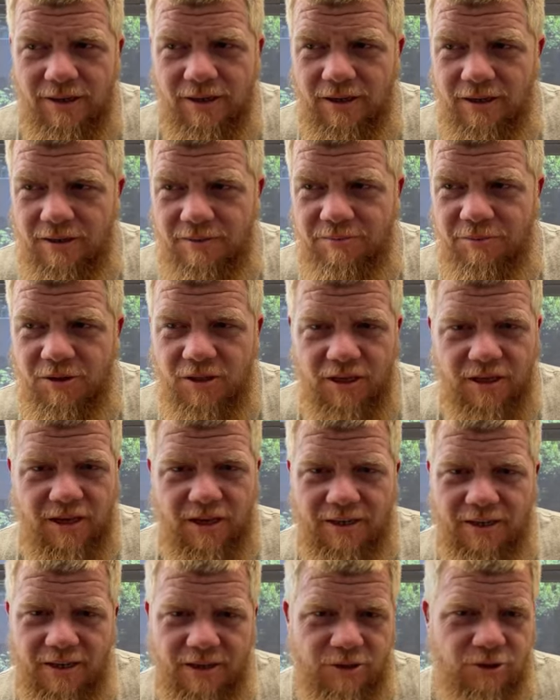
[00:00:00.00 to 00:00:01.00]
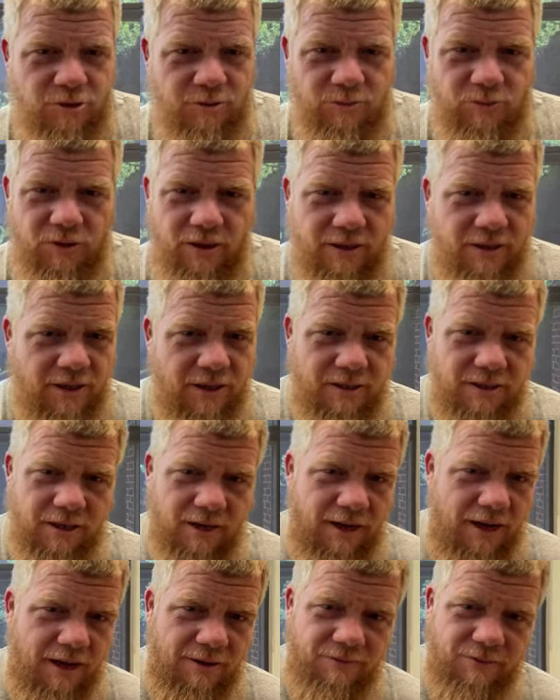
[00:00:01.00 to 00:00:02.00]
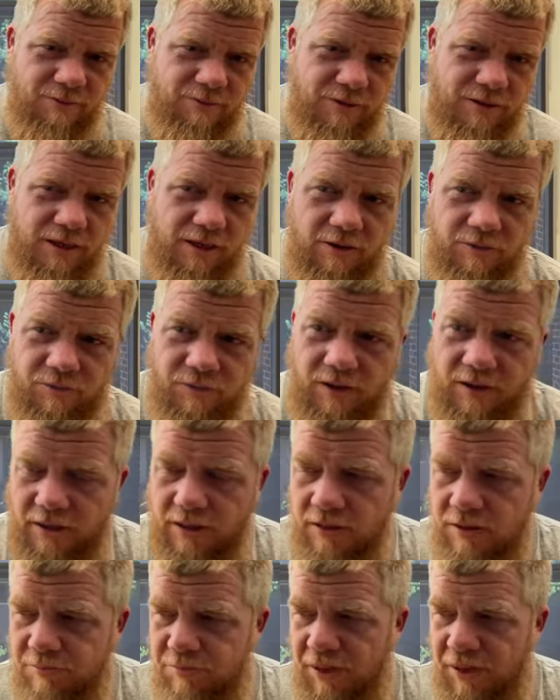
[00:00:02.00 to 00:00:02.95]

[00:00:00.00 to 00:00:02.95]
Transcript: i'm the guy next to him tried not to laugh it was kind of funny